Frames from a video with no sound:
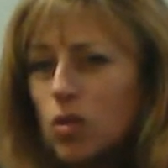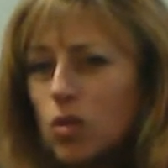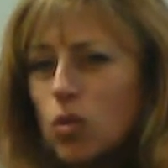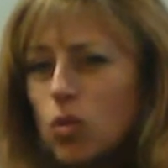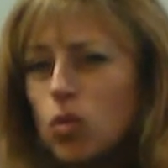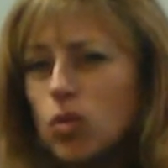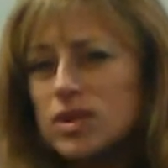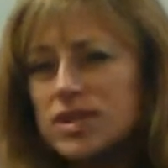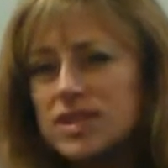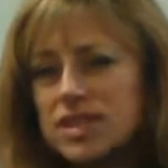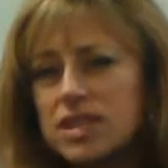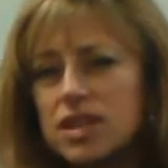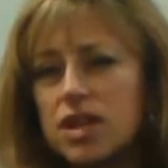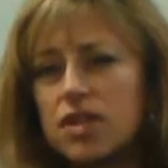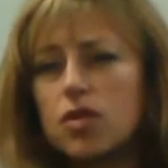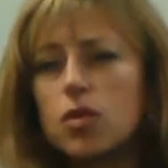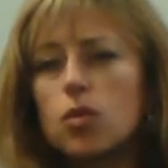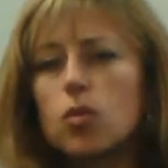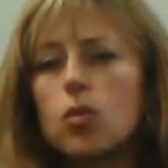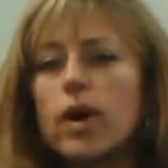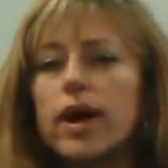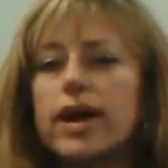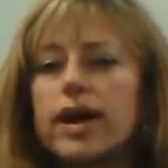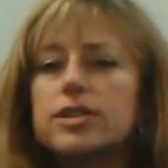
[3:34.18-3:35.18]
What's another
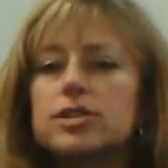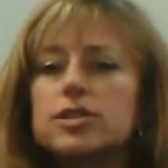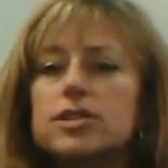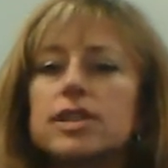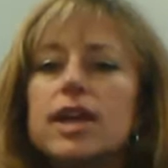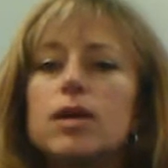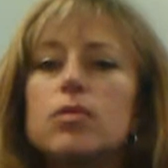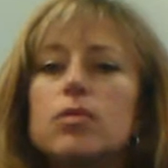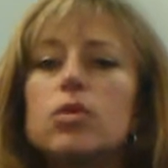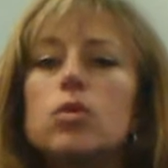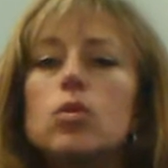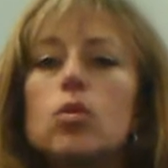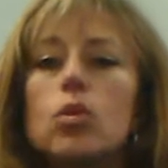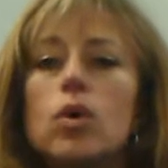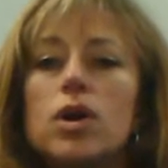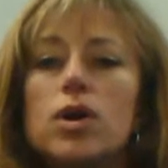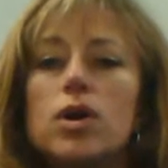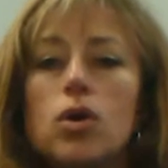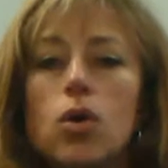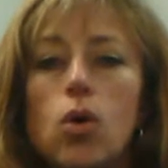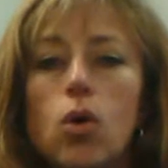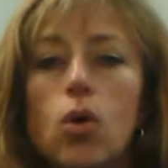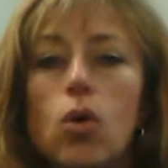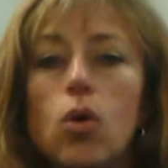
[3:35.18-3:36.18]
way to label 1
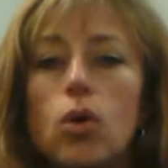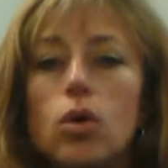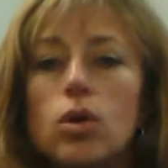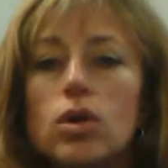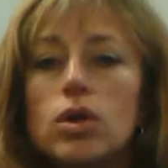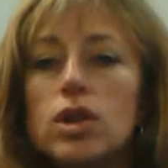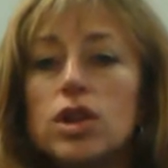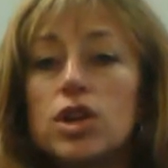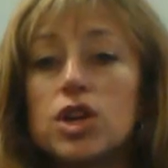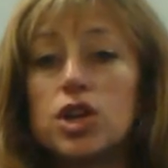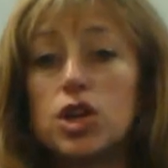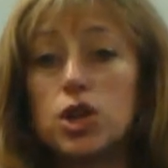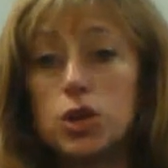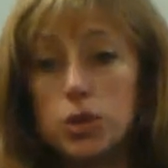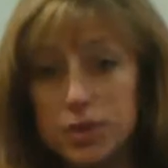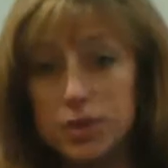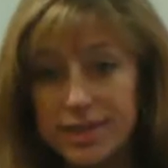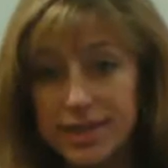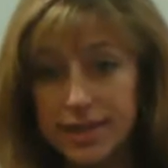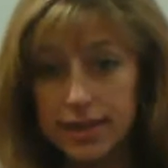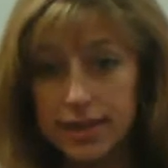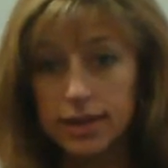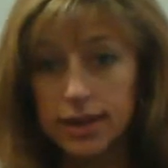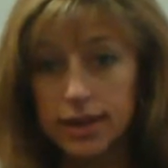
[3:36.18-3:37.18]
whole
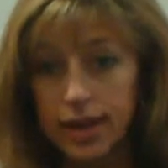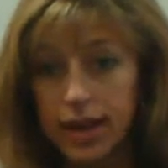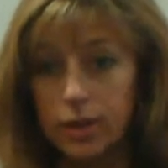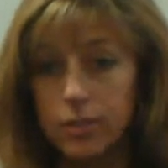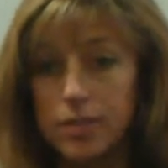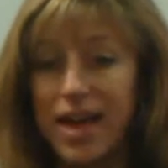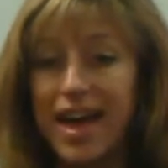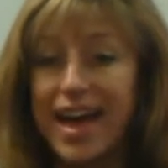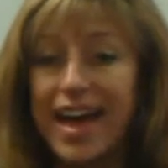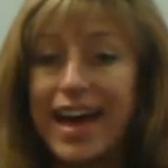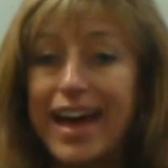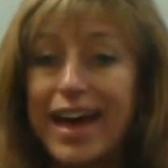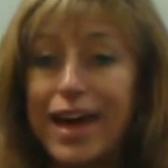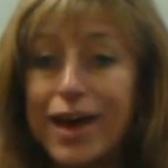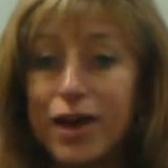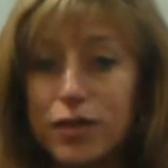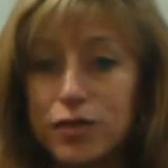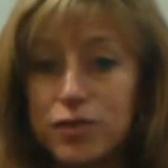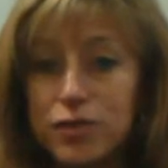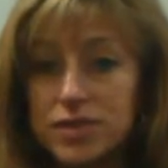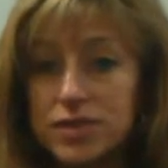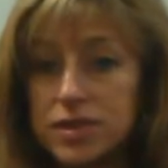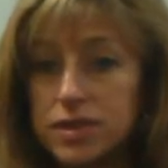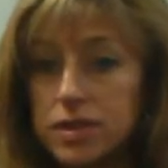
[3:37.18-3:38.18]
using the name
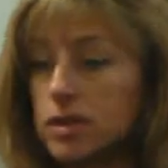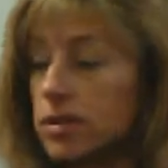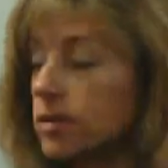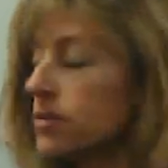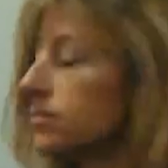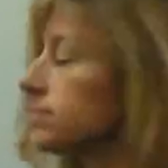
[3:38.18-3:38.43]
halves?